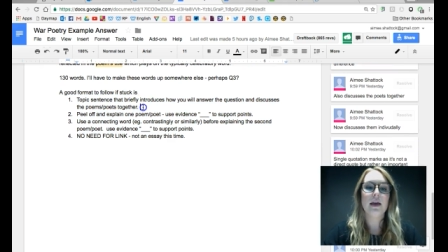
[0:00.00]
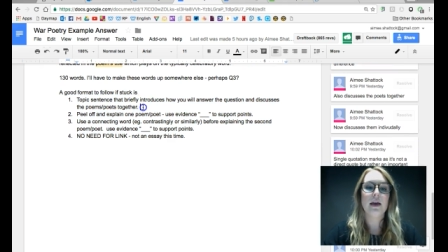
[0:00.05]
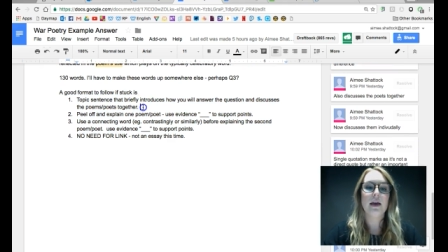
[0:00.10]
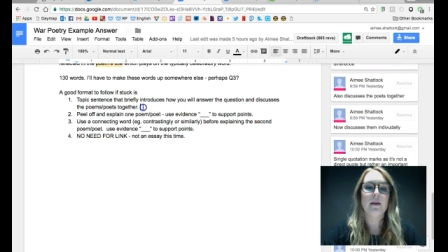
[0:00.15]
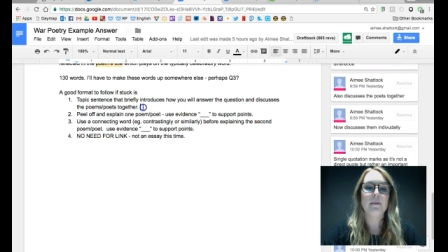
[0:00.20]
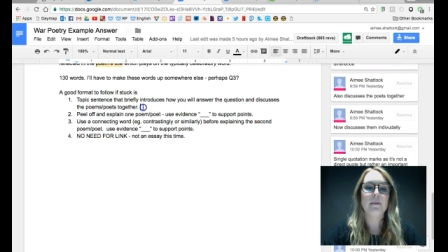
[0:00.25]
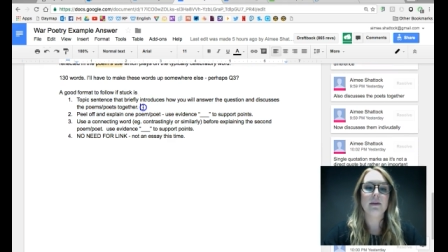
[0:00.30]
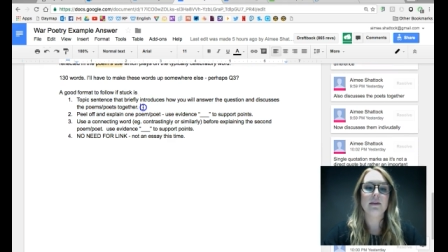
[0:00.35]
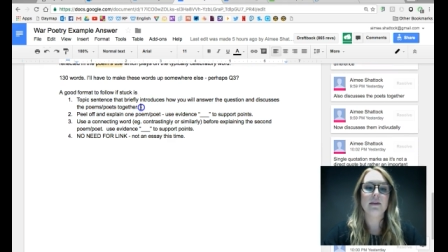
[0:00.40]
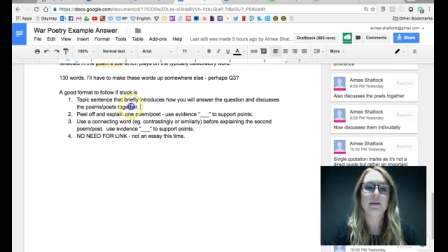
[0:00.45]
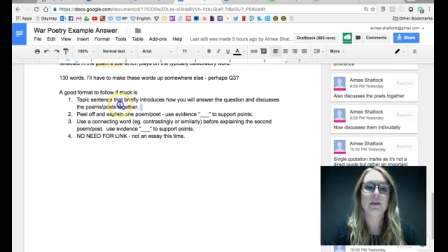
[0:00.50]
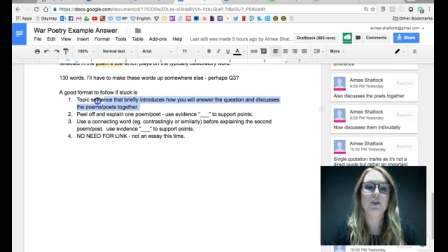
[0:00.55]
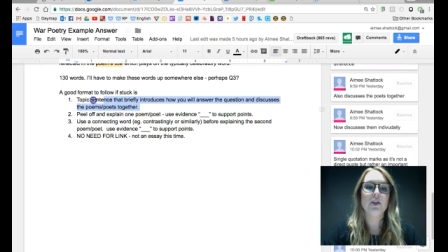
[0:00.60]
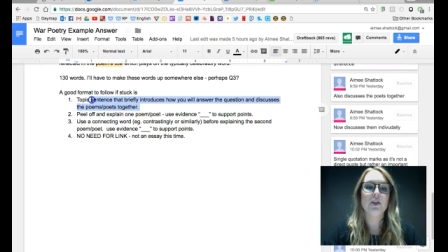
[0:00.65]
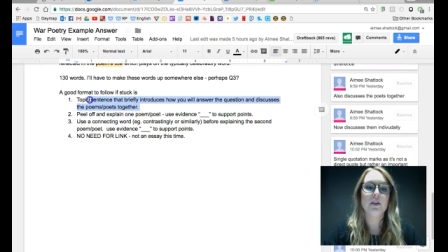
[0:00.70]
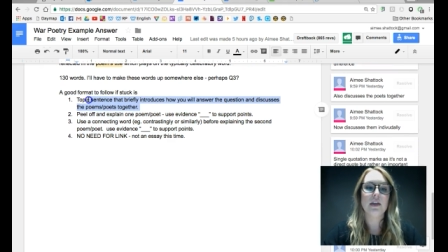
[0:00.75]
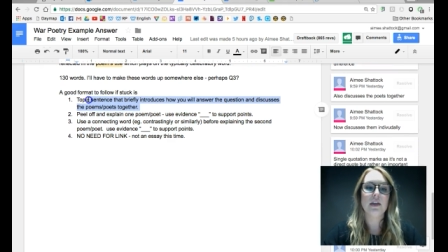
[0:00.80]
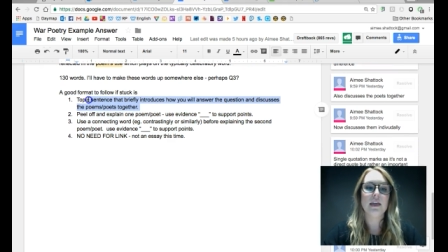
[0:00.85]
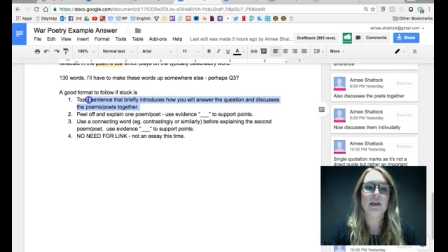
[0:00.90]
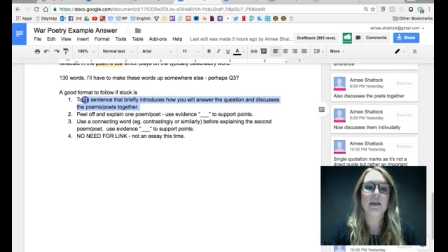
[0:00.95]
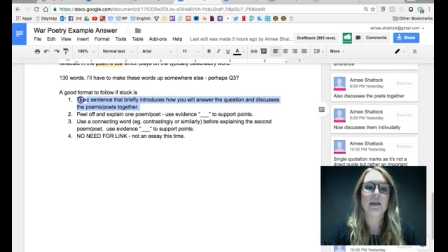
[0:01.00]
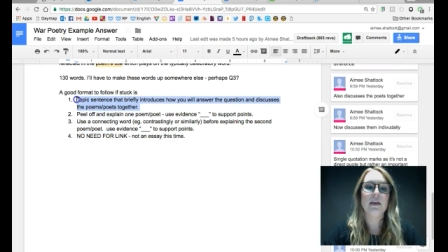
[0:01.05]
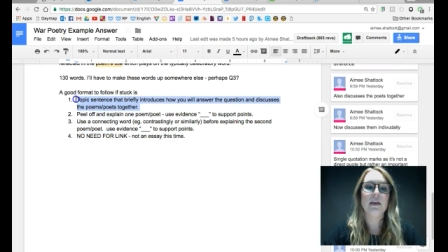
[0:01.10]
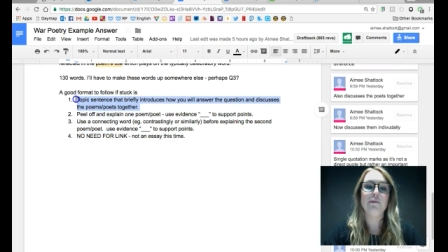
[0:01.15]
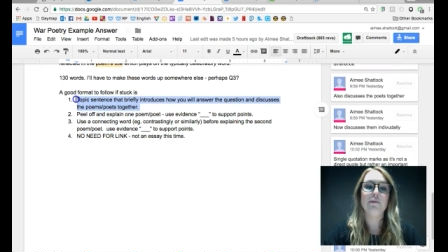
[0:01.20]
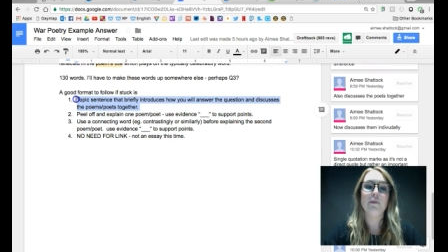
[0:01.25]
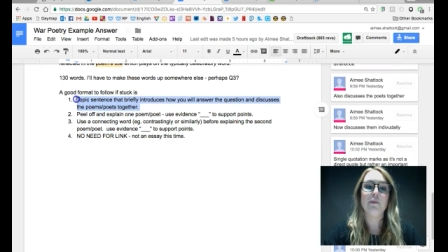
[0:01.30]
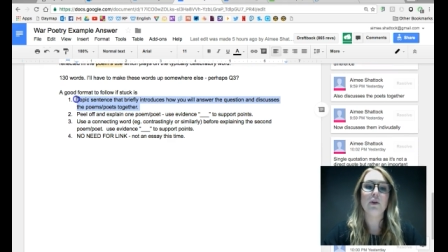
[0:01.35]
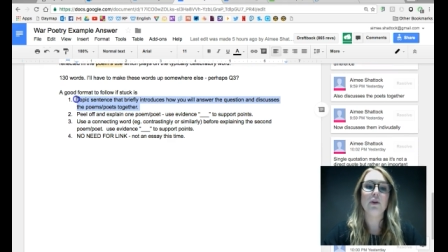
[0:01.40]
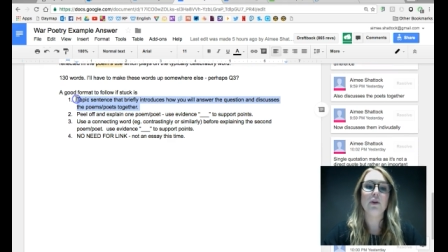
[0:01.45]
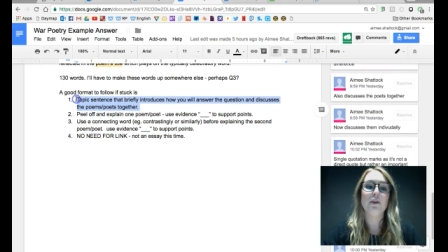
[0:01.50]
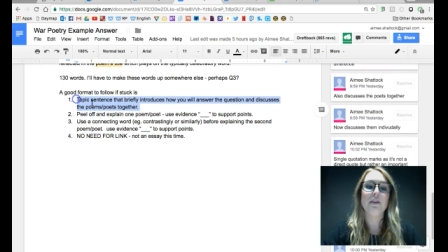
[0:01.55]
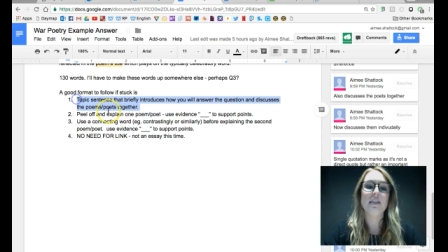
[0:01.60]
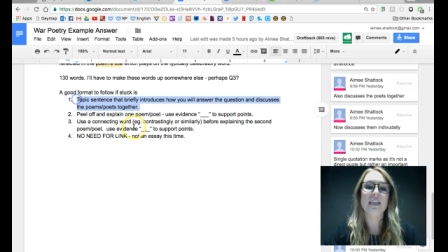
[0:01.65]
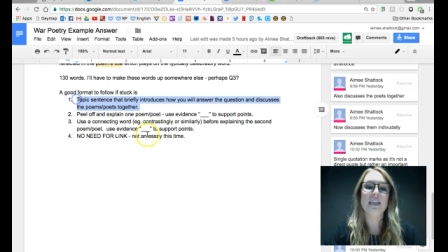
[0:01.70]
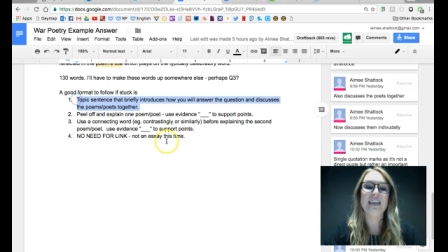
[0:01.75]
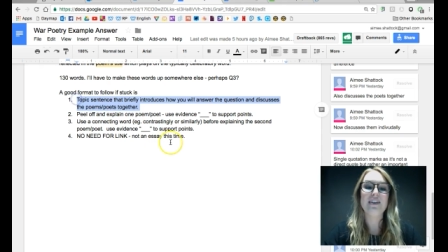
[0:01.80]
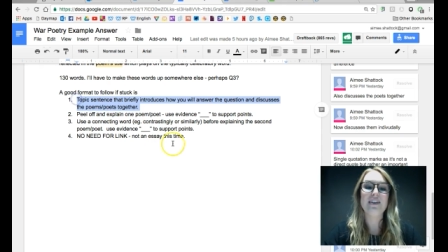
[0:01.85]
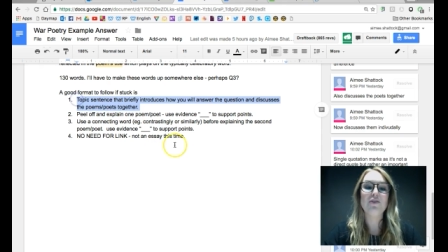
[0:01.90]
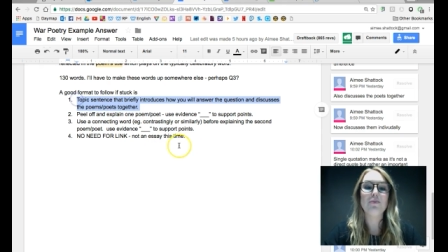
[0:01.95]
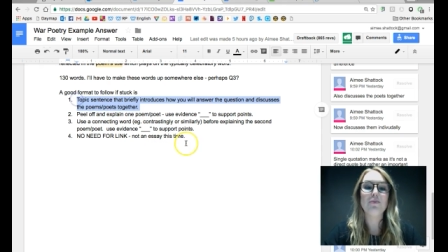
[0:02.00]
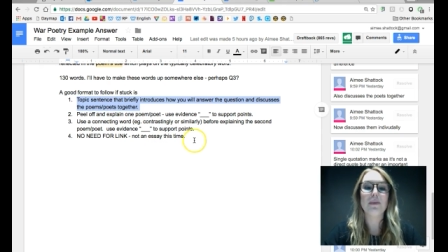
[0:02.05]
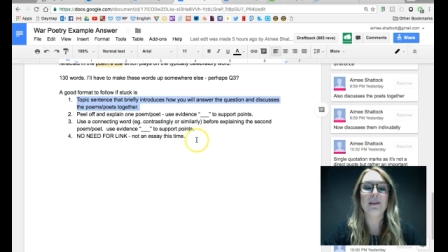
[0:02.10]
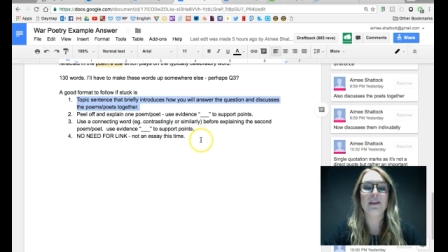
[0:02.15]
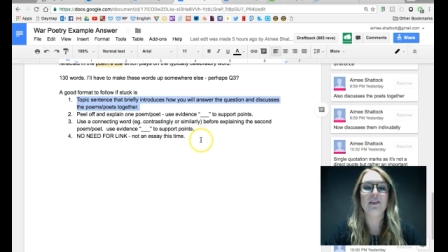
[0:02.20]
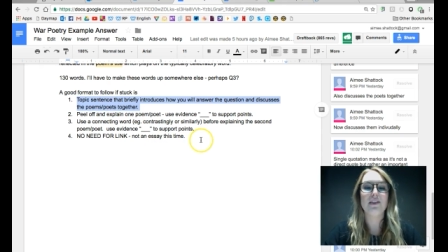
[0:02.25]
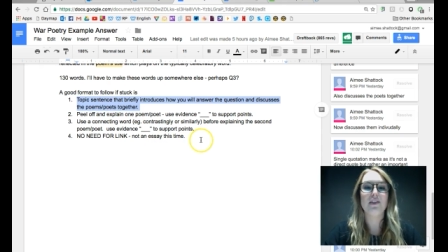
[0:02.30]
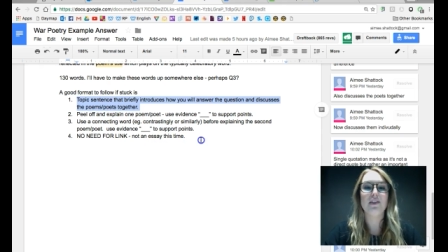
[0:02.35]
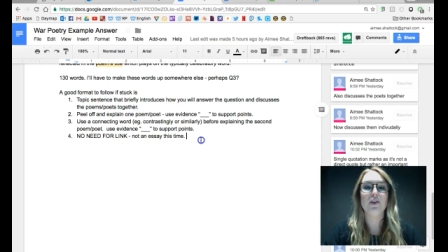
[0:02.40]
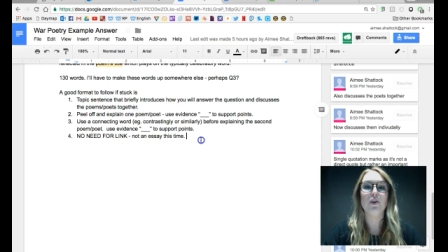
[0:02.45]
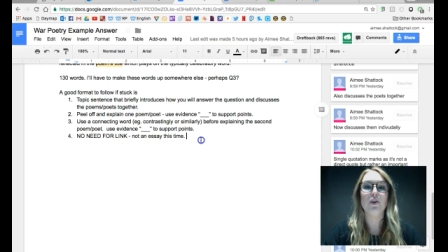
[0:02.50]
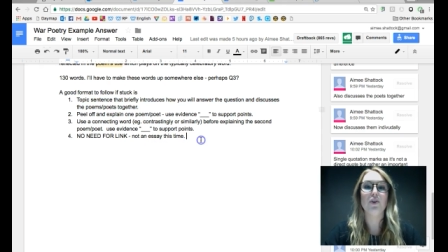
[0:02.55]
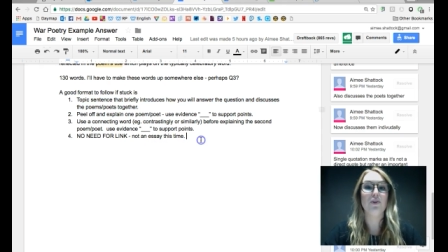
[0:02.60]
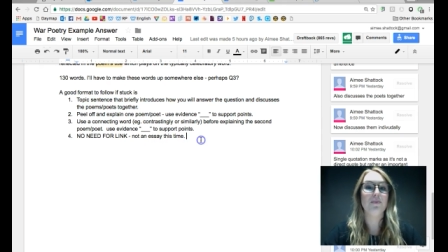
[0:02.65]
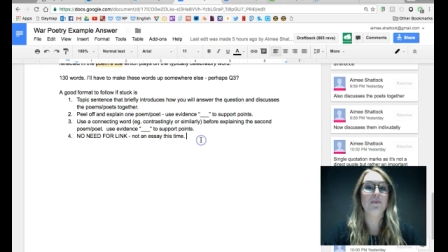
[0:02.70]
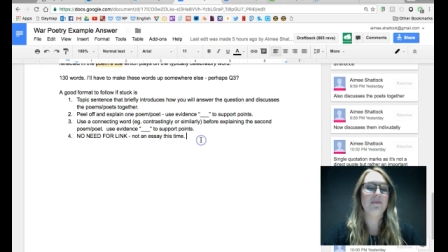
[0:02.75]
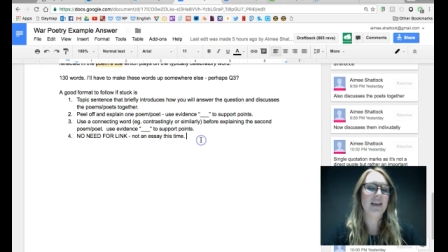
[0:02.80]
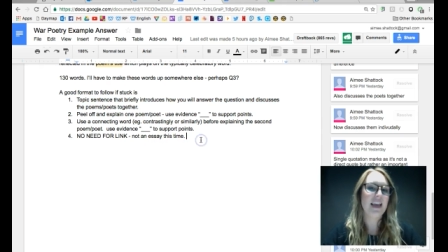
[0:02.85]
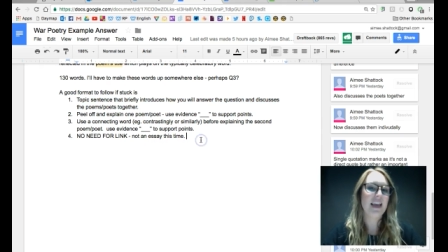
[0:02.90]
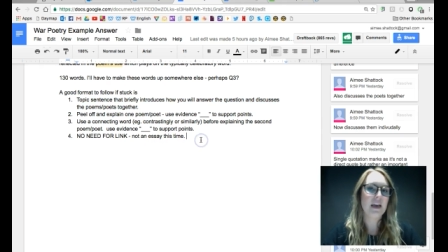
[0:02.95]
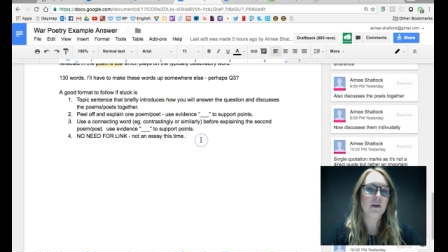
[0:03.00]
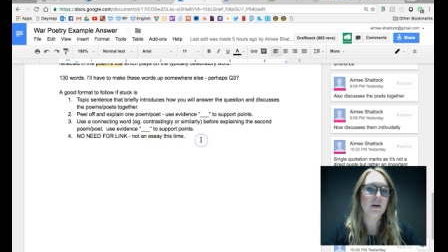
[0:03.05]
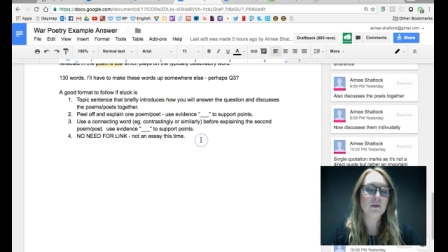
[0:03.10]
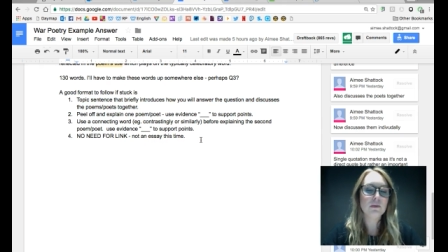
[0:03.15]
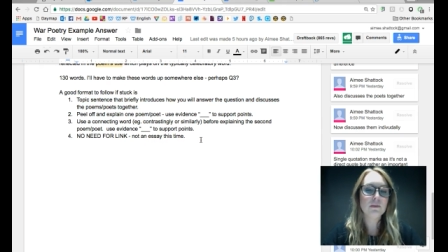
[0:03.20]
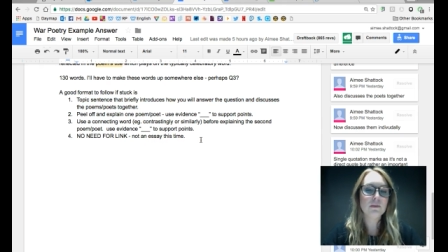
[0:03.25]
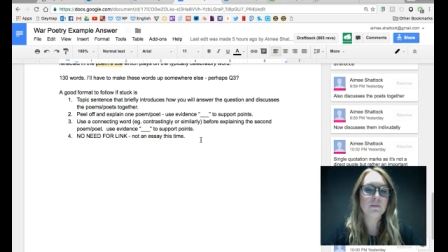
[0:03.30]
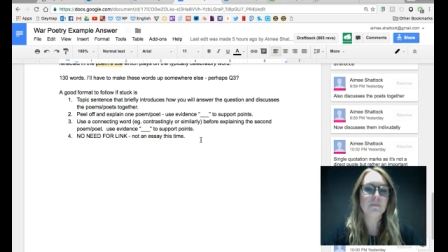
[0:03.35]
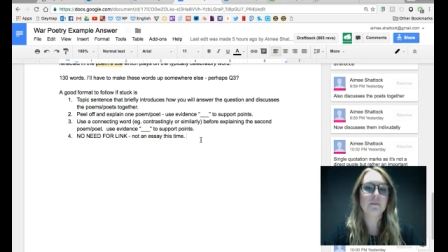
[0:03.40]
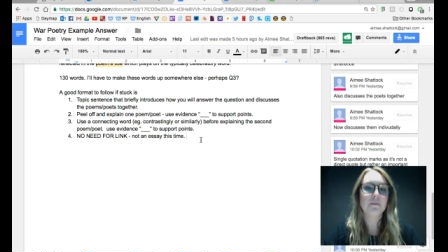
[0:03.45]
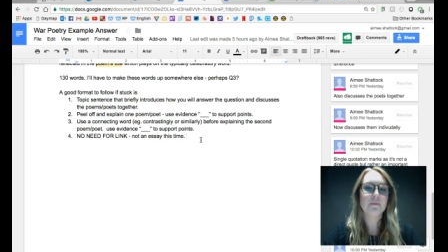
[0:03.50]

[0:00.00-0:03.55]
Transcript: Essentially, it follows teal, but there's no L.